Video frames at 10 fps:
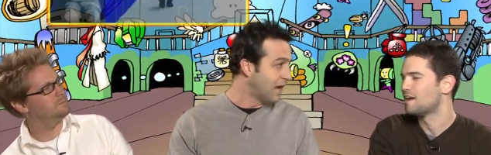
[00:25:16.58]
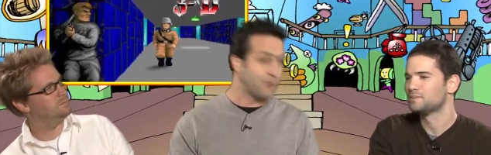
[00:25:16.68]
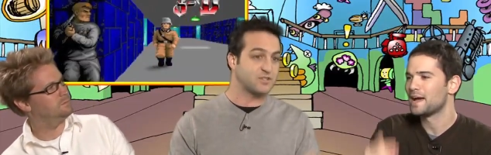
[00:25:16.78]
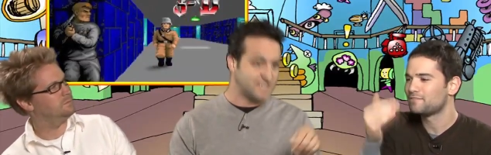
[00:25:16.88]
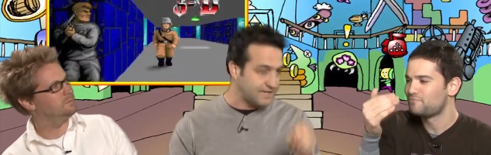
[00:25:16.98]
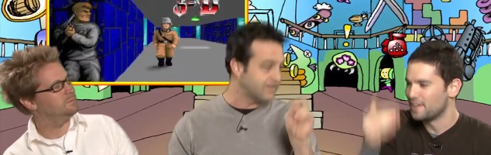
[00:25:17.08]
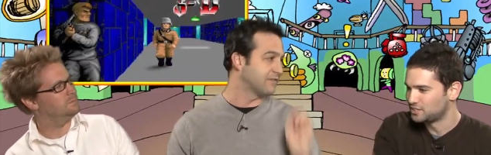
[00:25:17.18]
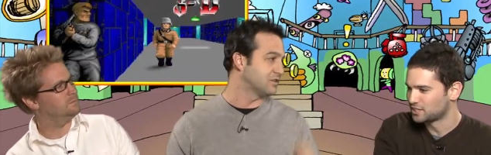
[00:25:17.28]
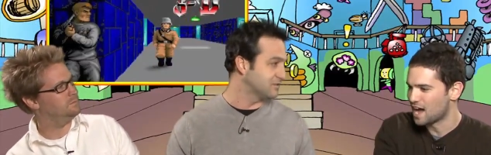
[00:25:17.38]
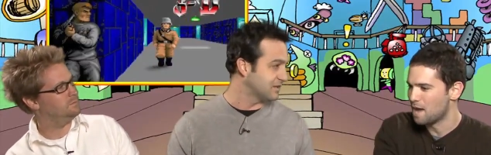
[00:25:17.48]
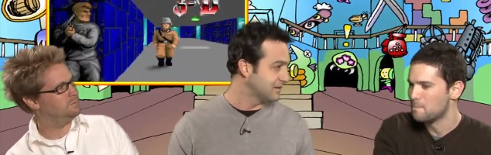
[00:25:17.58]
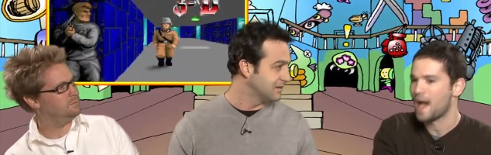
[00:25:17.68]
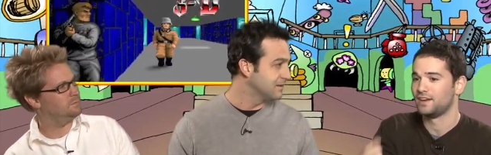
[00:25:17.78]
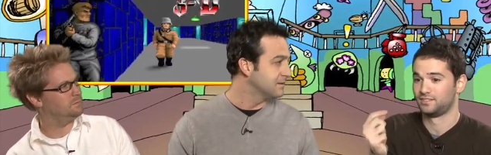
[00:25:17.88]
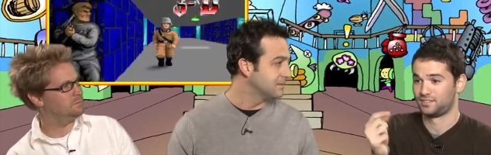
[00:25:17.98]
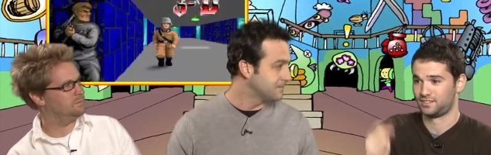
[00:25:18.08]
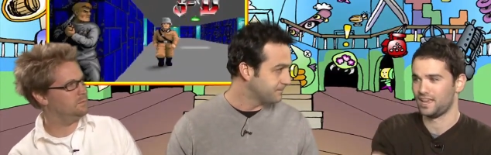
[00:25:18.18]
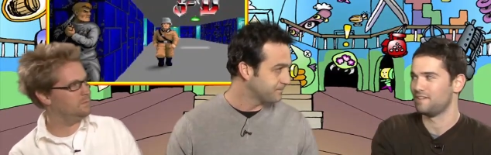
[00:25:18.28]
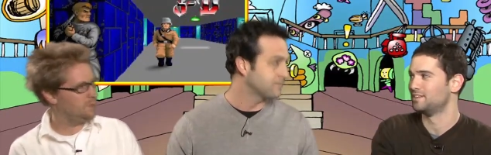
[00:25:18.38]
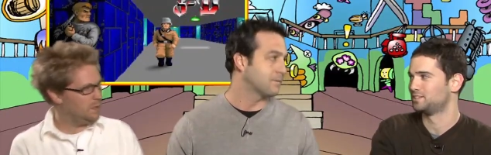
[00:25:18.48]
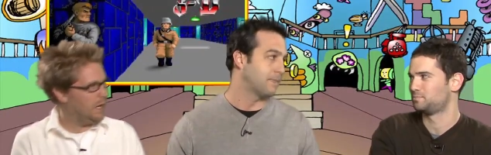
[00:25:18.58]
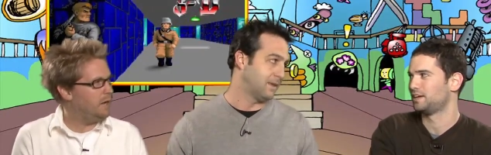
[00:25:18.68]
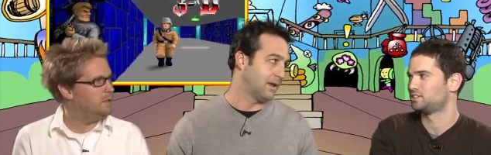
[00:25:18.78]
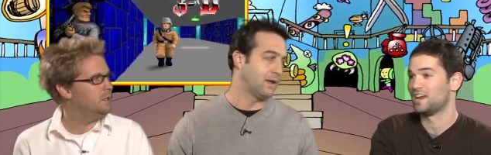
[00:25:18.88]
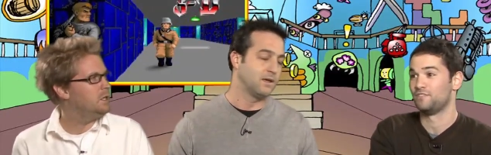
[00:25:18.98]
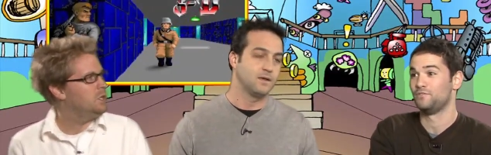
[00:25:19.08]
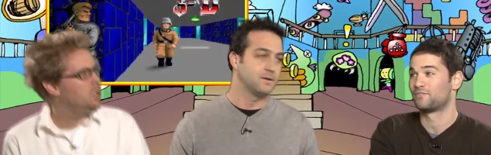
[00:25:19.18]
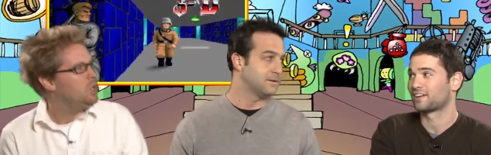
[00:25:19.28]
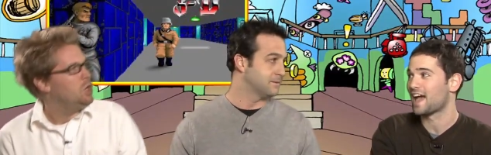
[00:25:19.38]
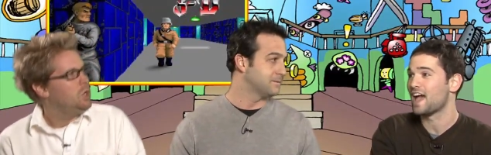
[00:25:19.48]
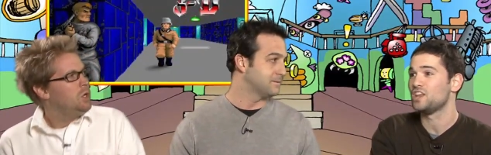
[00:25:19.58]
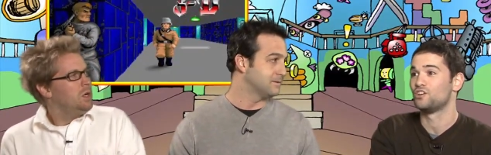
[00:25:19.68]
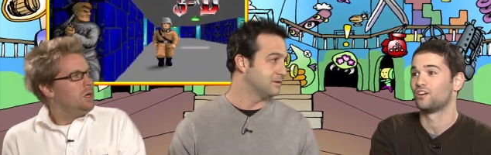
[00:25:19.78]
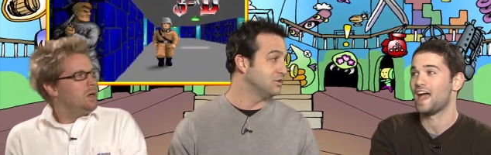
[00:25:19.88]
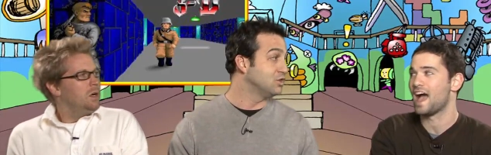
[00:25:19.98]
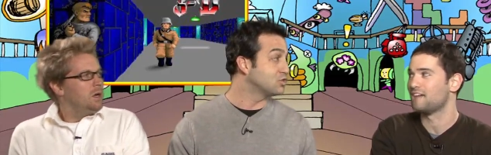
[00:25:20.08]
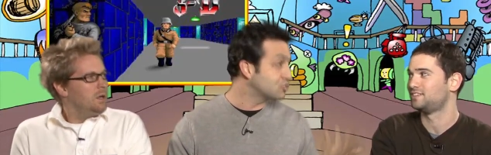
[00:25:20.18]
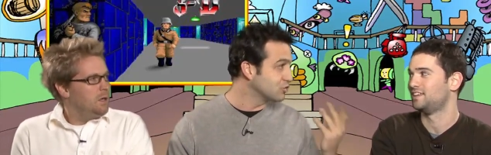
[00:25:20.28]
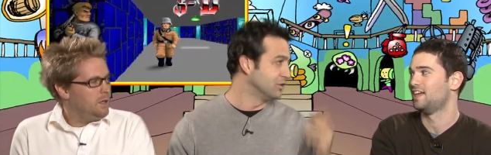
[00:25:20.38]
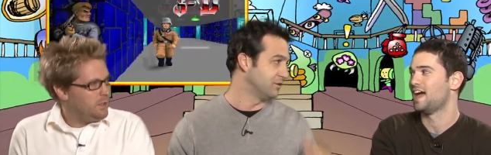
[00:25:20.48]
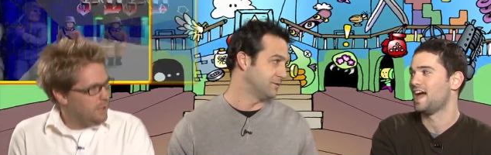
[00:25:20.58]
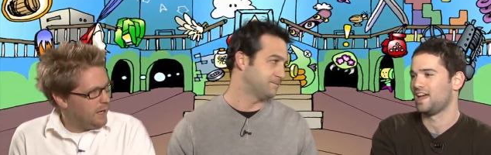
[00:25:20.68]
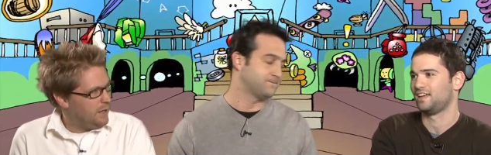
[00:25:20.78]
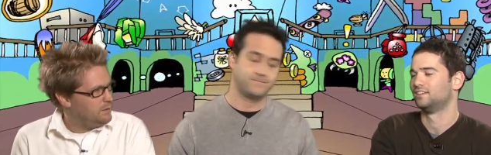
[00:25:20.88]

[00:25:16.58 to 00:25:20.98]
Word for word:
Speaker 1: I was saving every combat, save this yeah. And if you forget, you're You're screwed. Yeah.